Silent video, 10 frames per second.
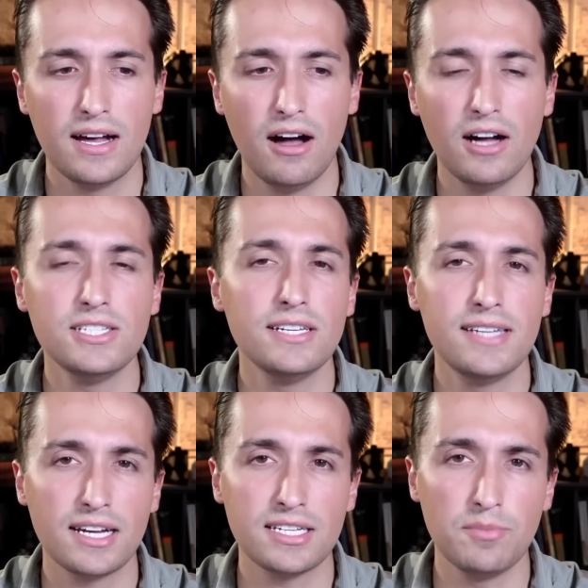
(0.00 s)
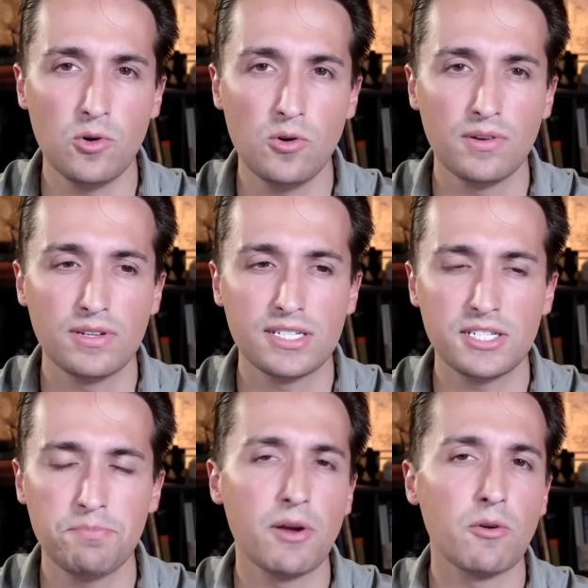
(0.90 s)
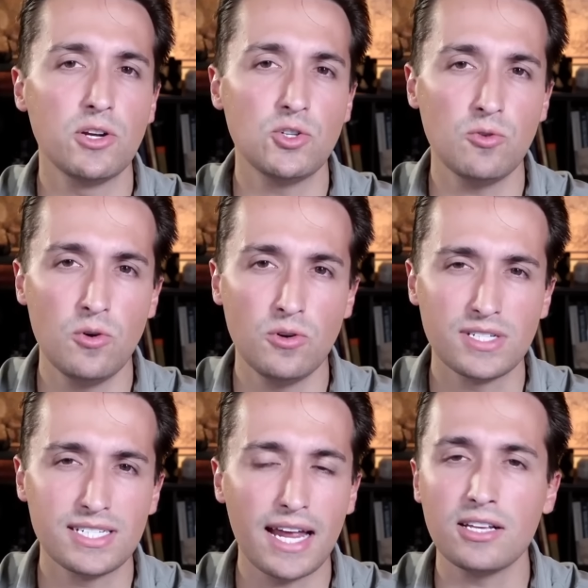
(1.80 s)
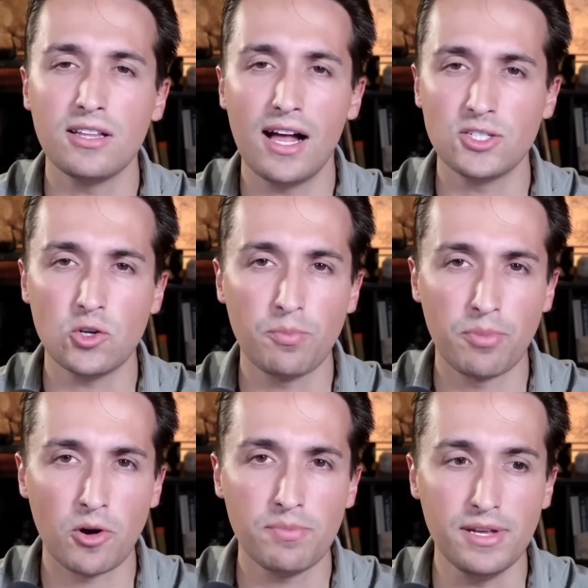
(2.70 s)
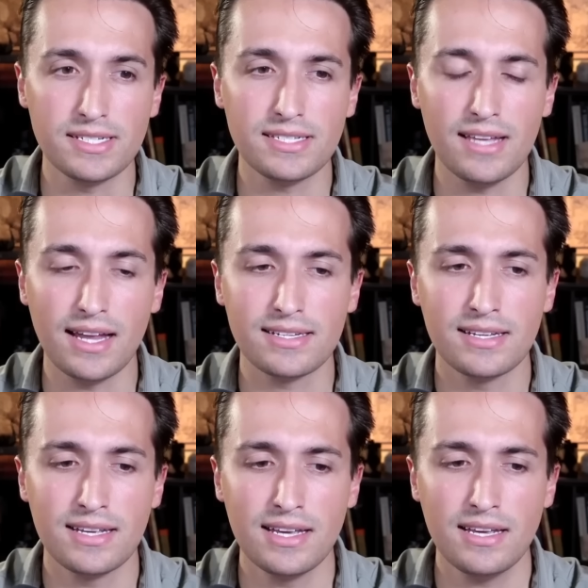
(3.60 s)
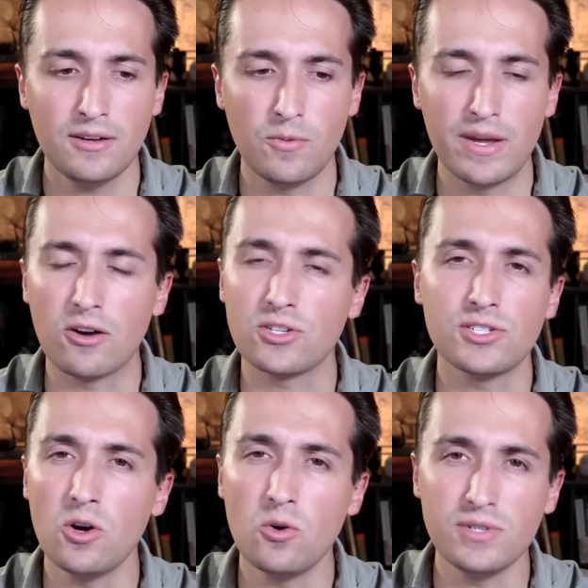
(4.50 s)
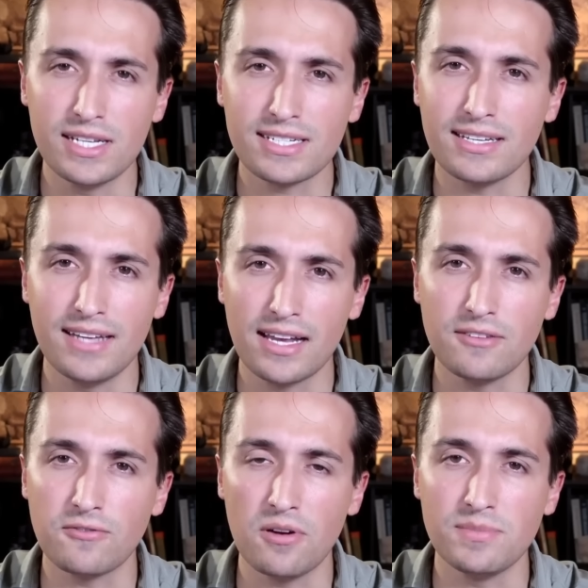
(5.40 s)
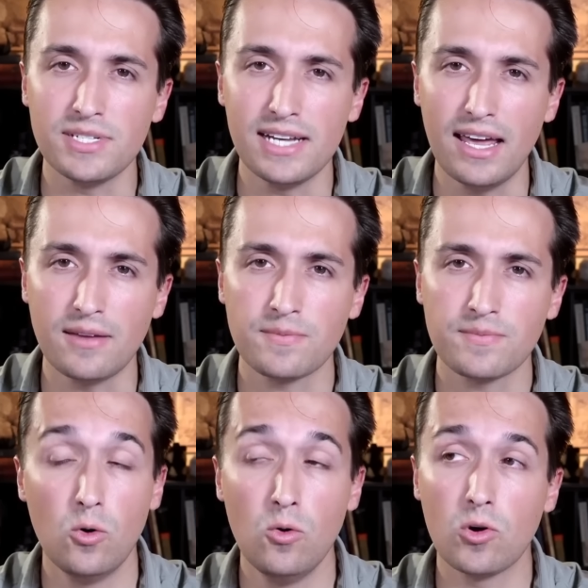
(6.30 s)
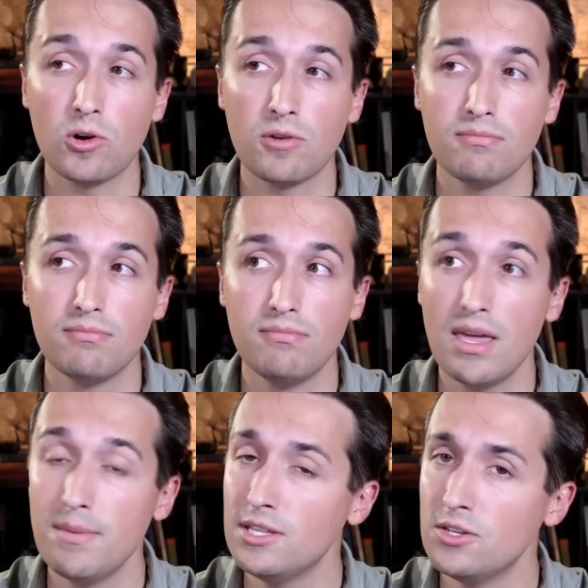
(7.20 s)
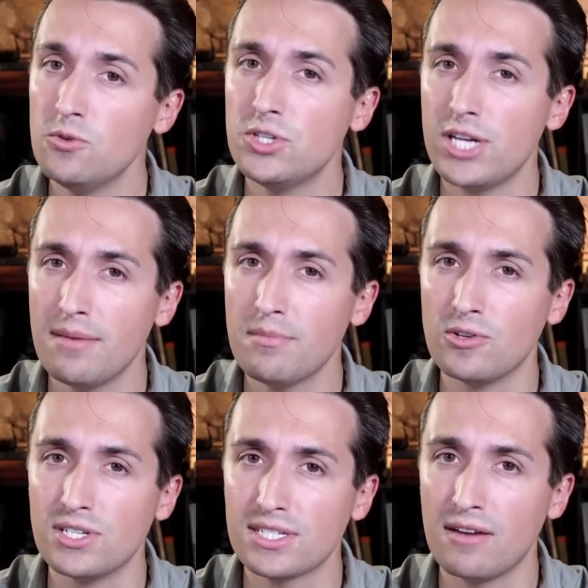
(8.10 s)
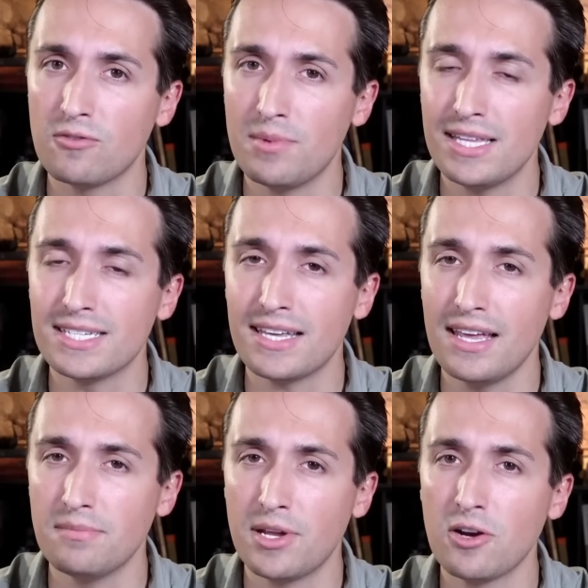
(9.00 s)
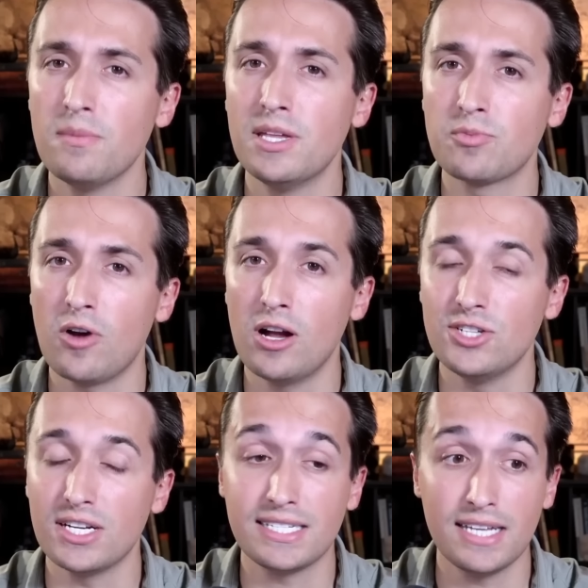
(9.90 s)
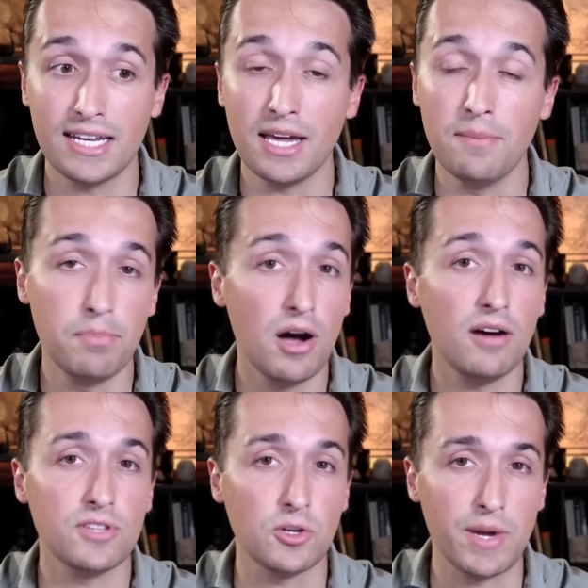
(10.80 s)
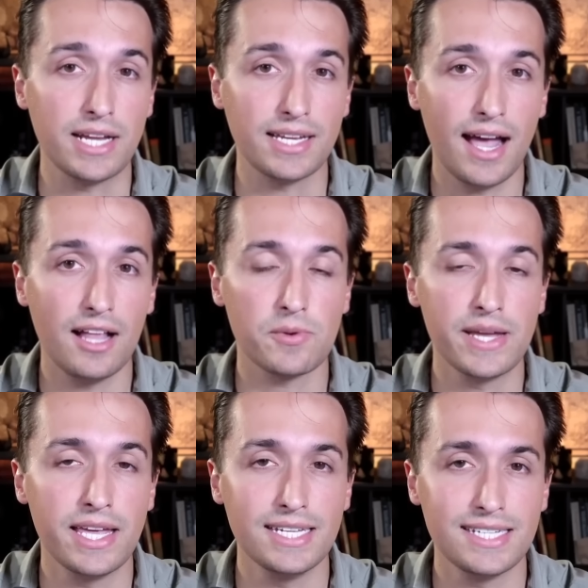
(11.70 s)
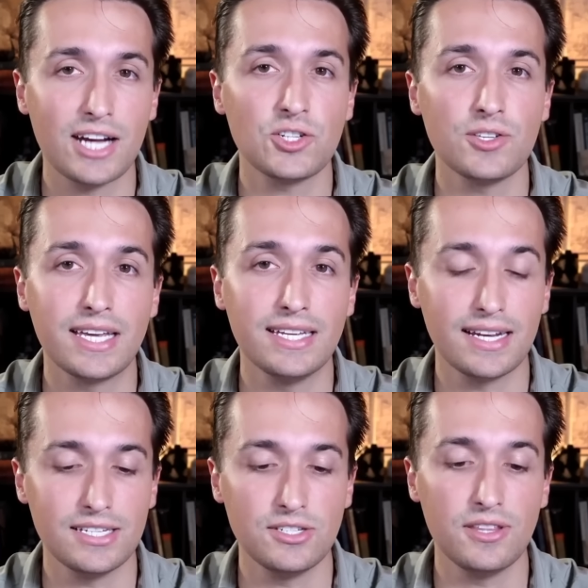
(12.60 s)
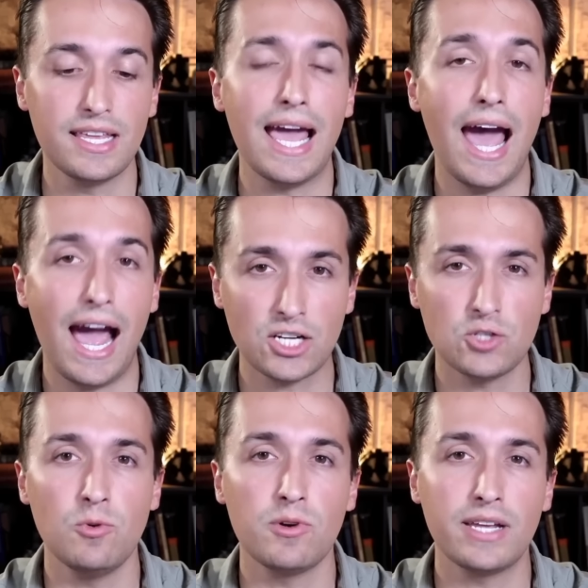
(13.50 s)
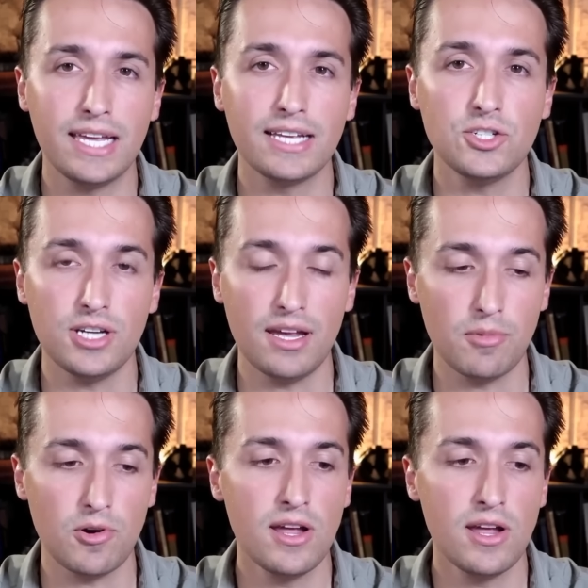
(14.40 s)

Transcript: undetectable spiritual, psychological purpose that we are so disconnected from today. Or maybe the new chamber discovered by the Scanned Pyramids project sitting above the Grand Gallery is actually connected to the actual King's Chamber,